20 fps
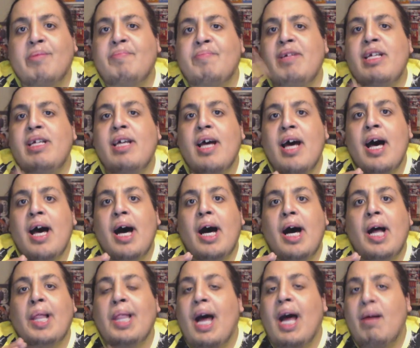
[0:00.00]
it would be
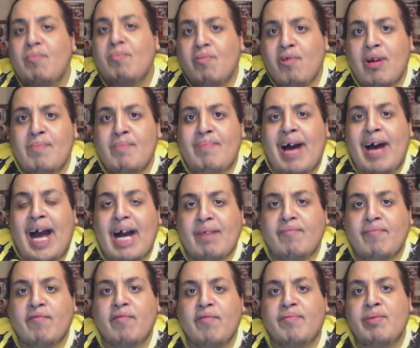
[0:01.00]
a lot more
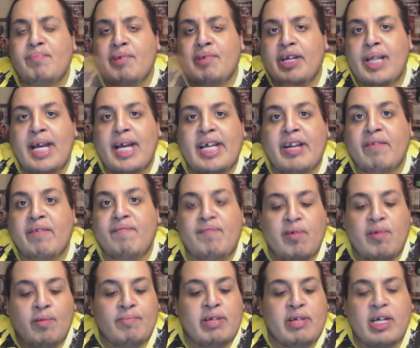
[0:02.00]
impactful if you put it like in a
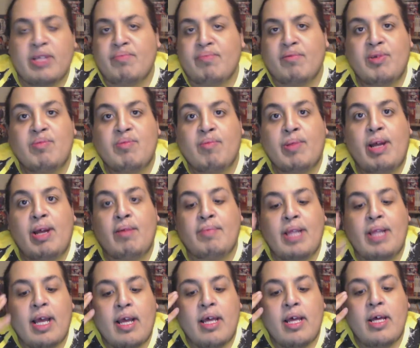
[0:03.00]
film because first of all that would
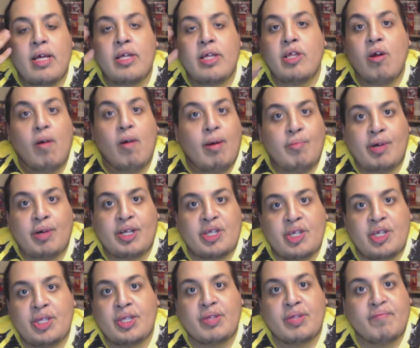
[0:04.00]
be like yo i want to
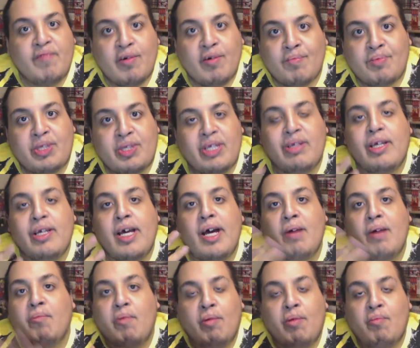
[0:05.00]
see this film see
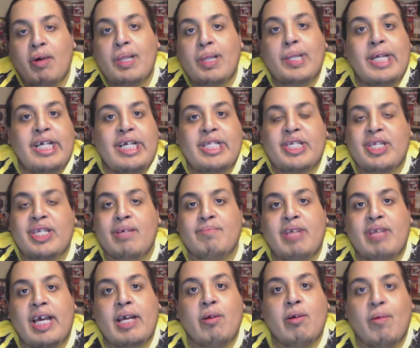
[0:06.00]
what, what leads to him
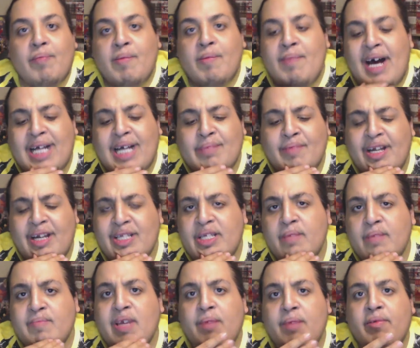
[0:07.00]
taking off the mask but at the
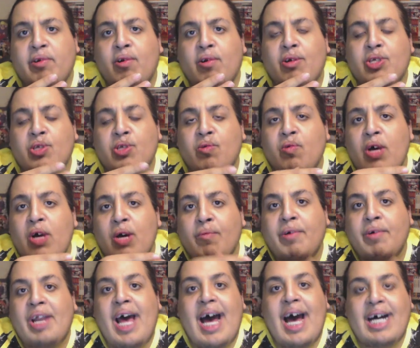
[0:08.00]
same time it also
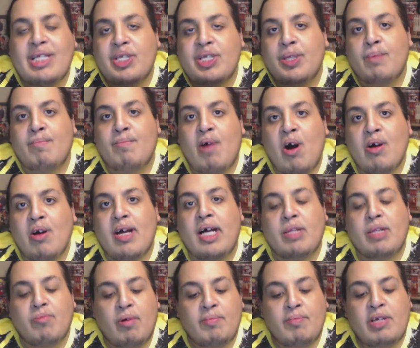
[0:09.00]
would add to the manga
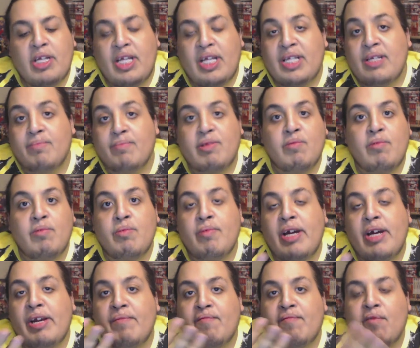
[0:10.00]
as well because that's something we
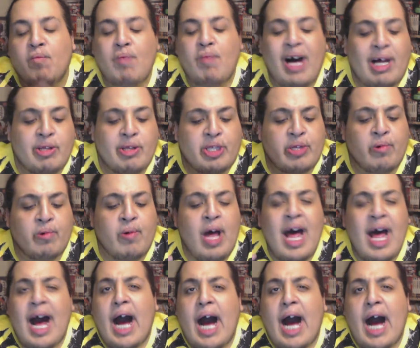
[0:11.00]
waited for a while so